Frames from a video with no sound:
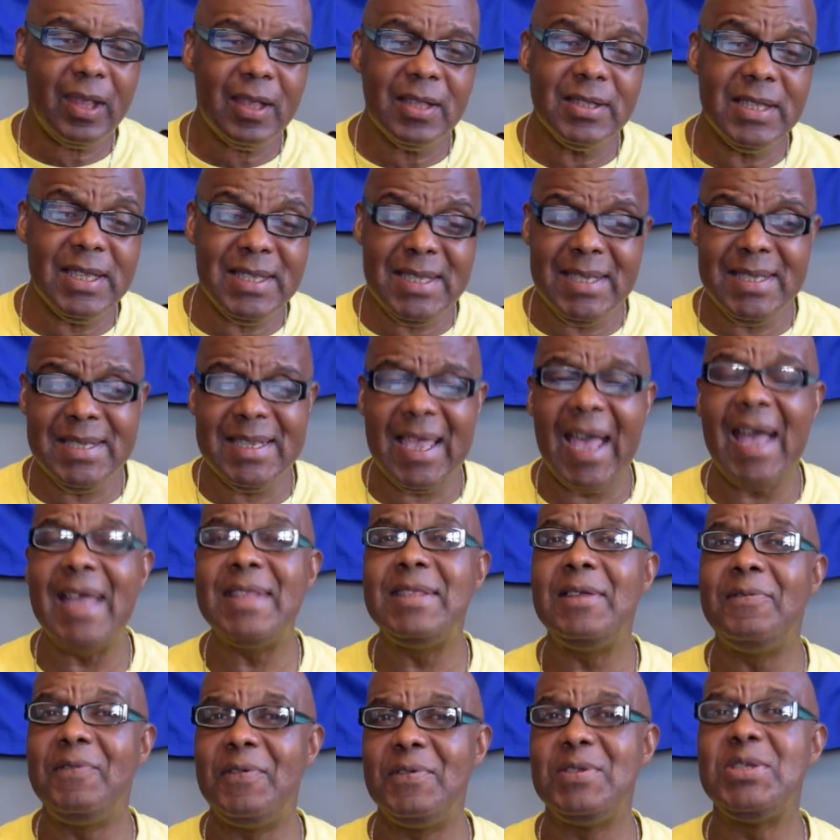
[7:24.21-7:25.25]
This is
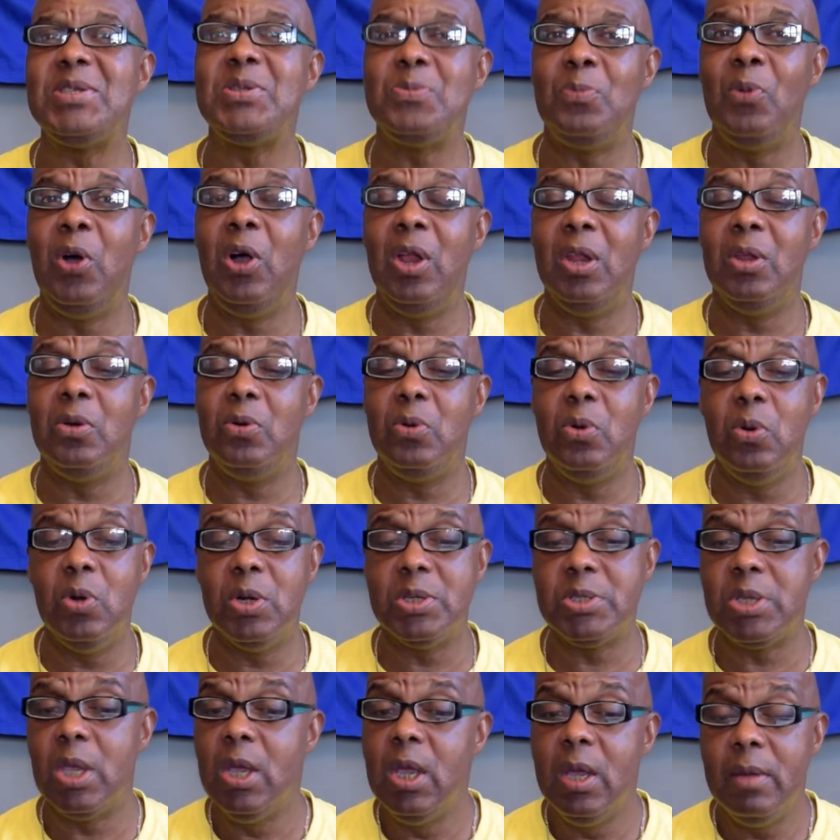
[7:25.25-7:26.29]
kind of a smaller
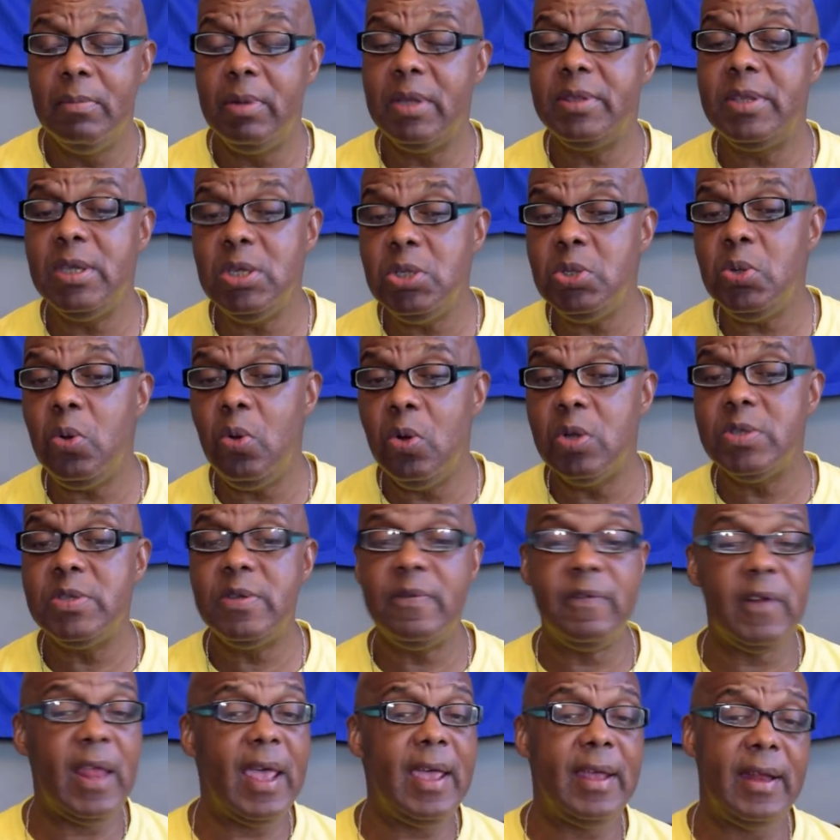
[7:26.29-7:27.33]
horse, but this horse
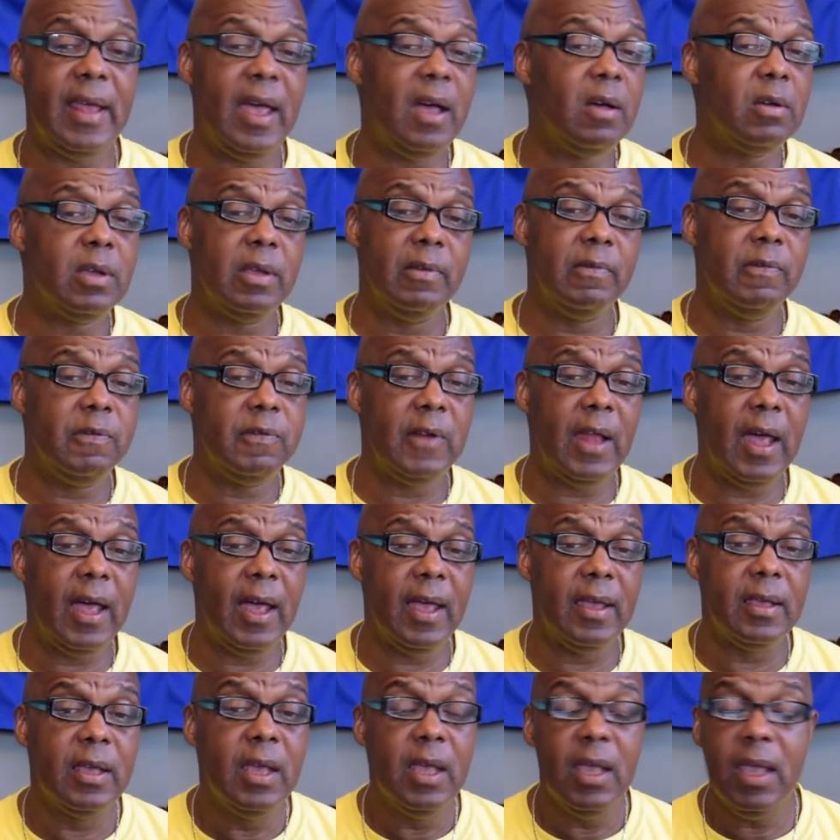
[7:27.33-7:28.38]
flat out can
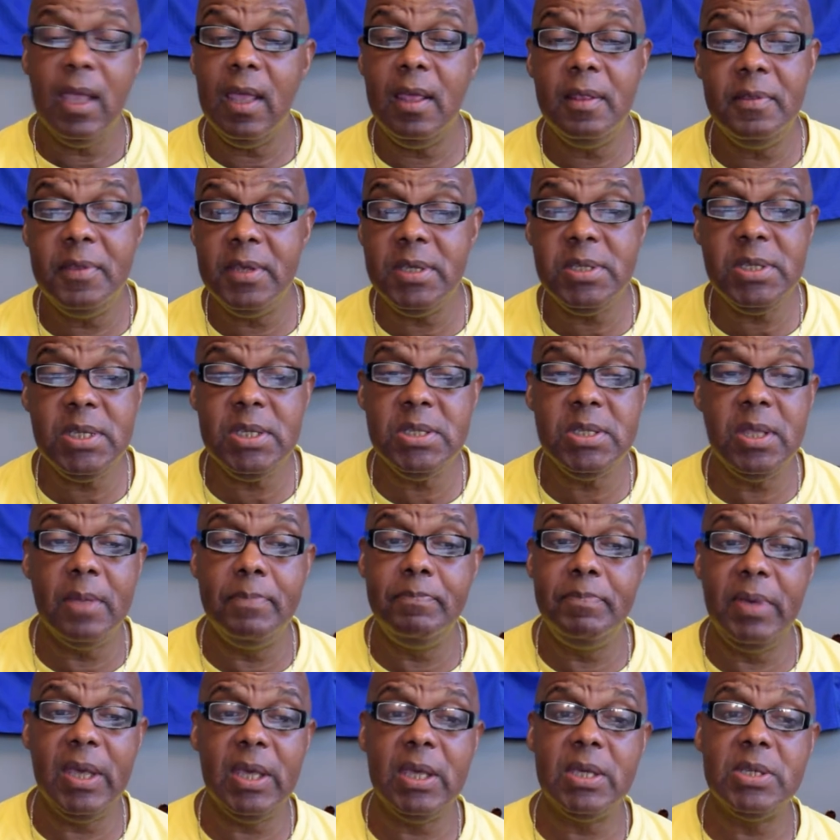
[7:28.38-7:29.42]
fly. And this is the
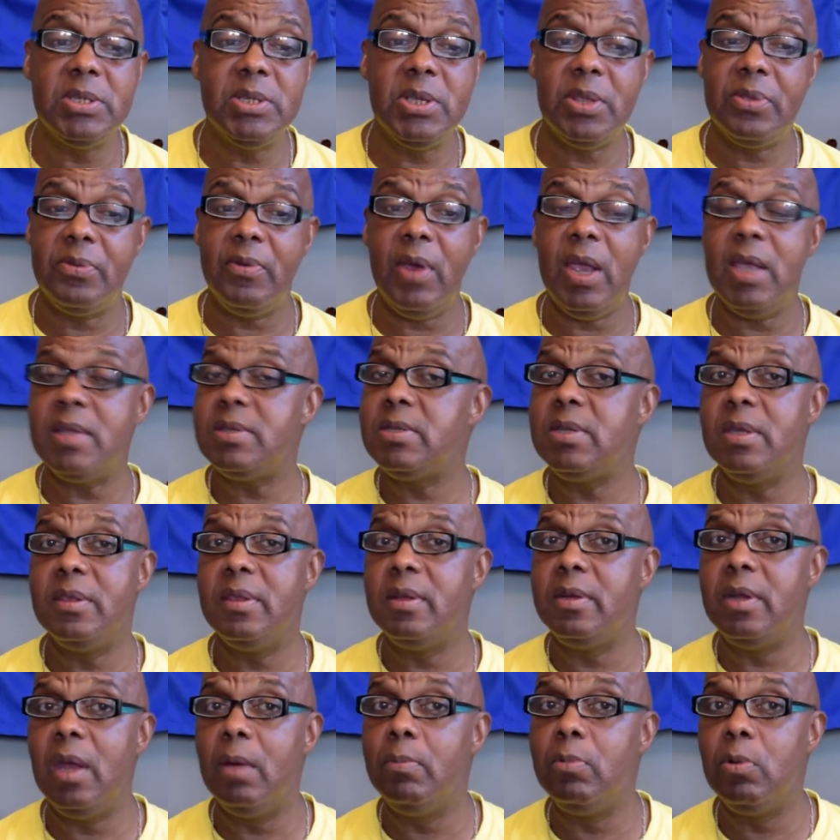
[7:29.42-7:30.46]
biggest threat to
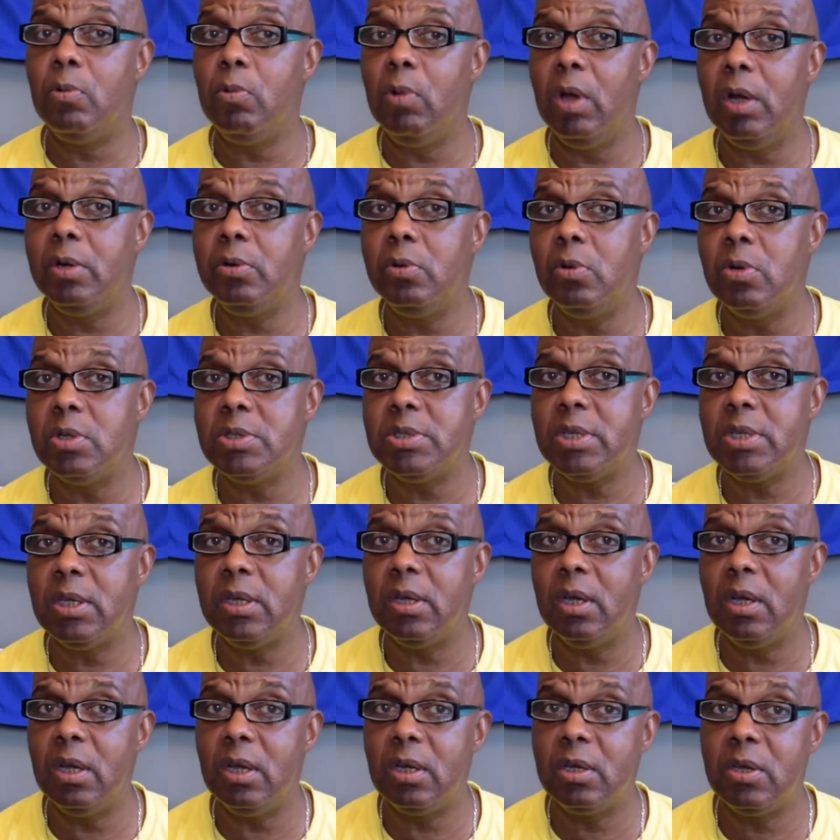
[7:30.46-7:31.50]
the number one horse,
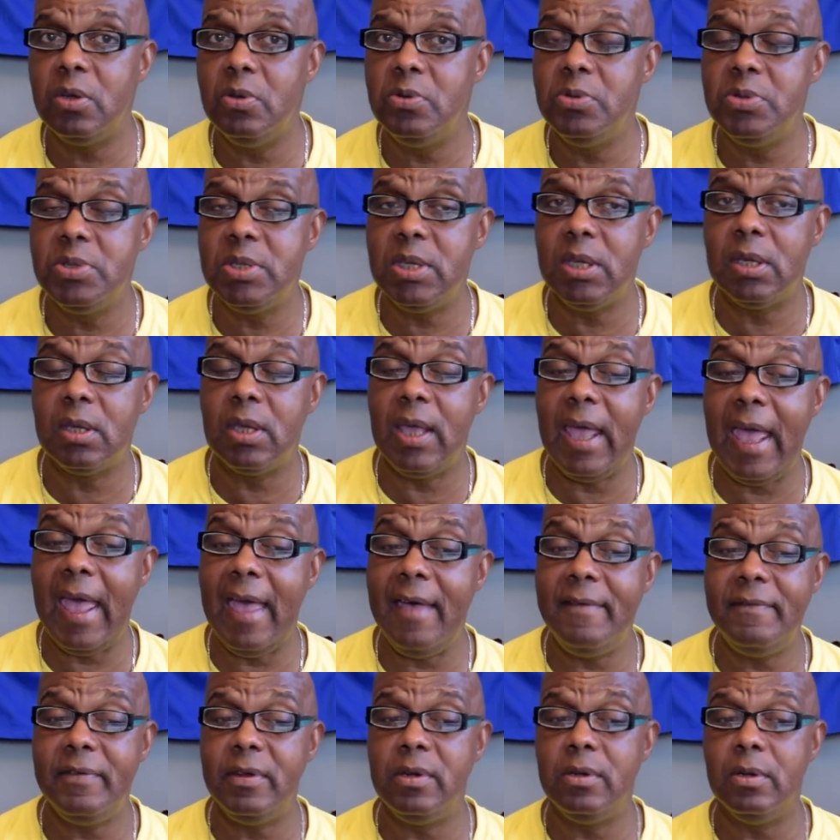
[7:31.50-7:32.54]
Acoustic
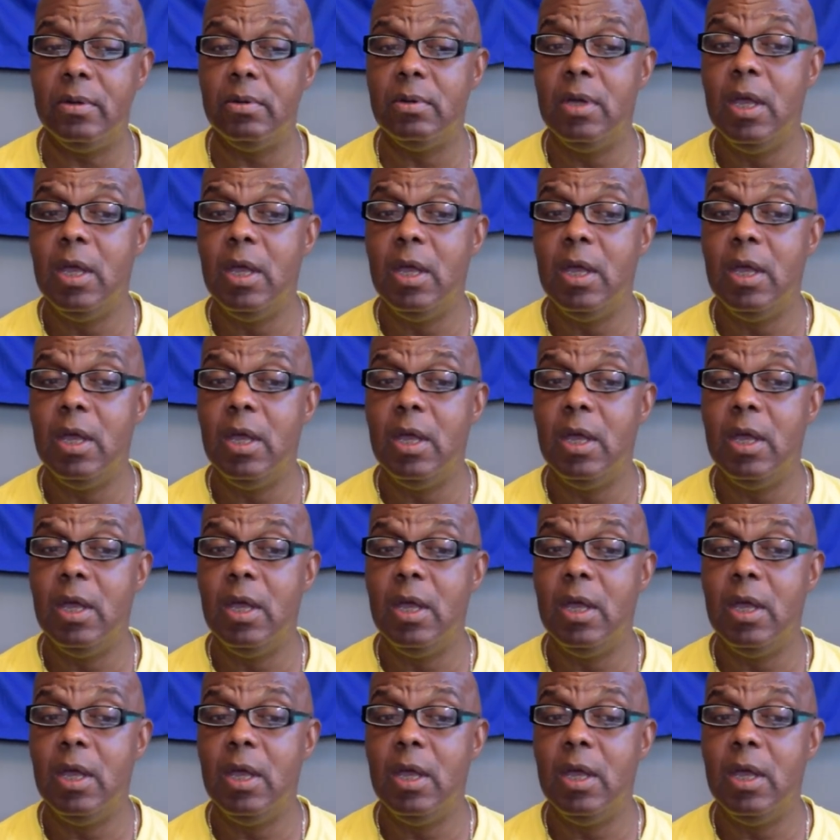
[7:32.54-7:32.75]
Avenue.